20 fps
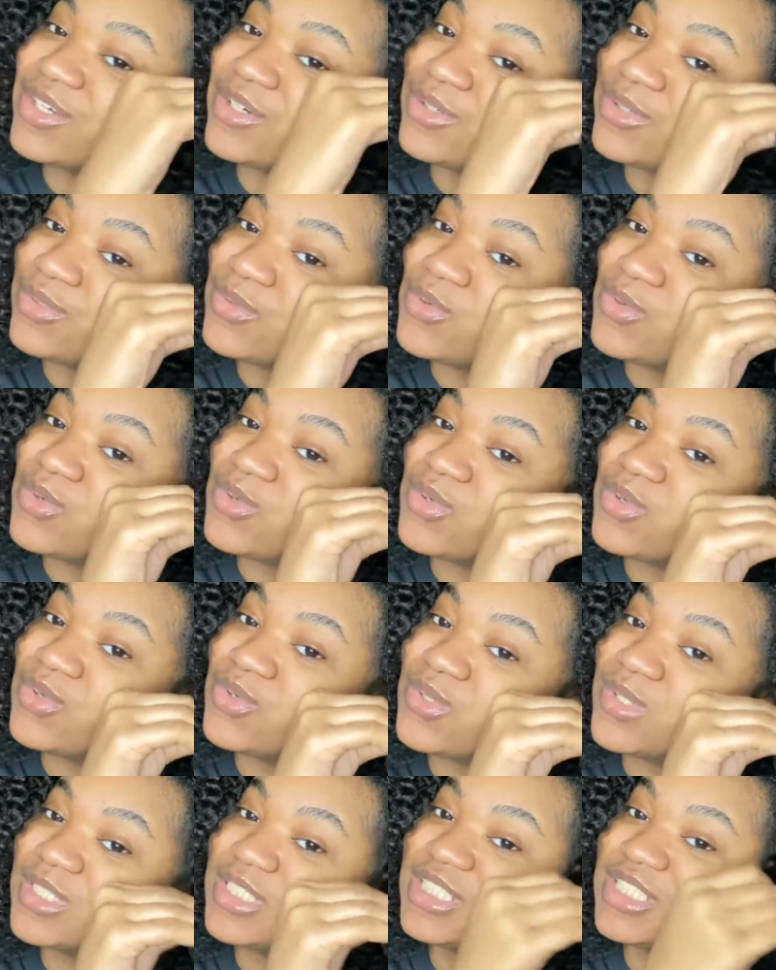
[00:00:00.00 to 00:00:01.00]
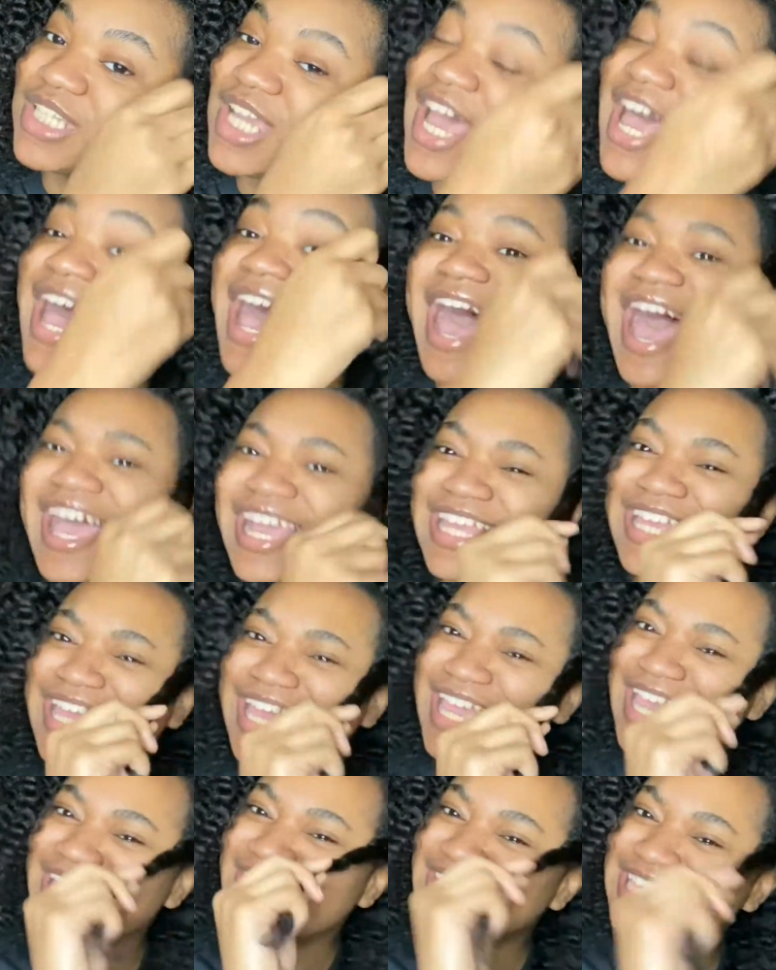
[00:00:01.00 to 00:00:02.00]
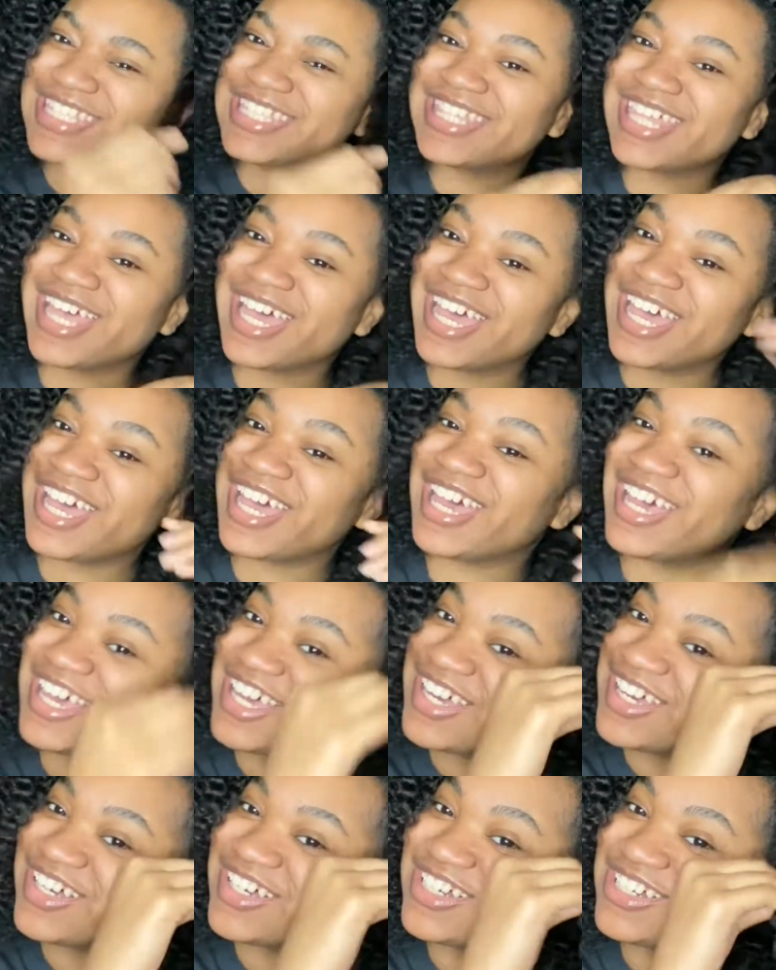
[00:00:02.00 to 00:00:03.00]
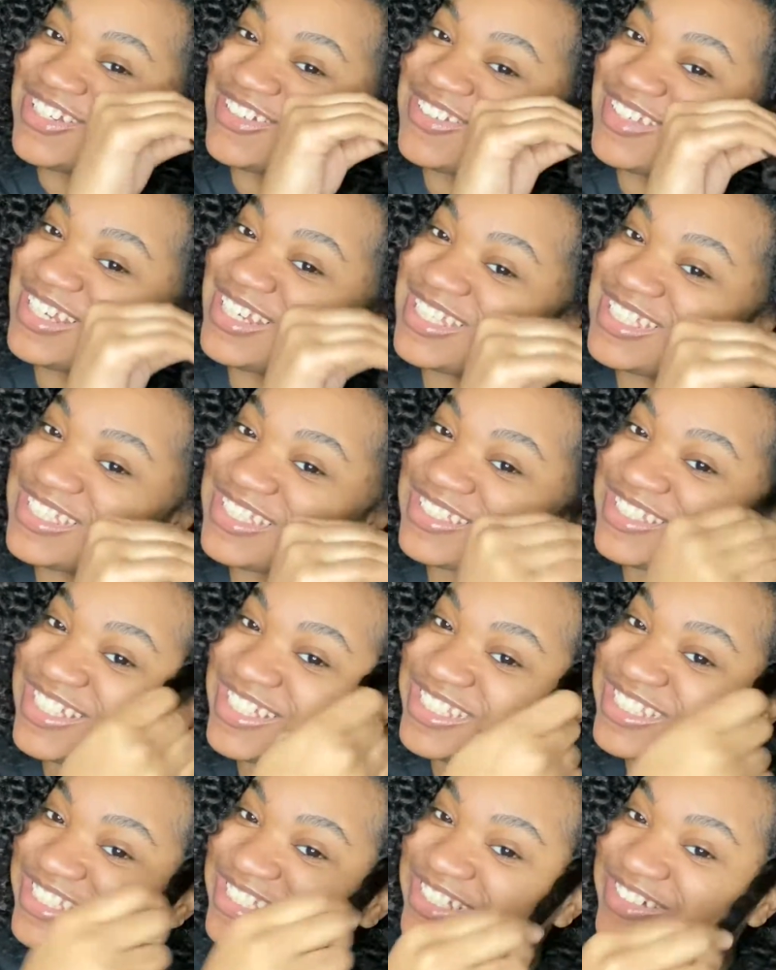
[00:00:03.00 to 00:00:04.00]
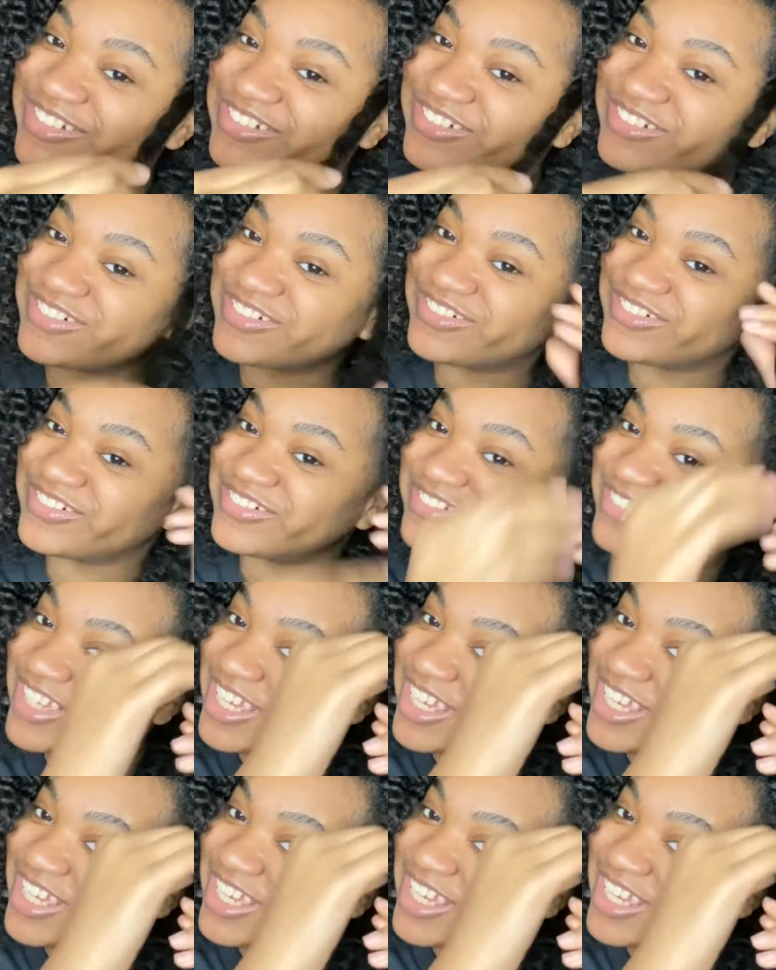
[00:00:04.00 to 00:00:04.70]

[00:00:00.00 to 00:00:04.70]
Ooh, ooh, she, I can't stop. That's a song.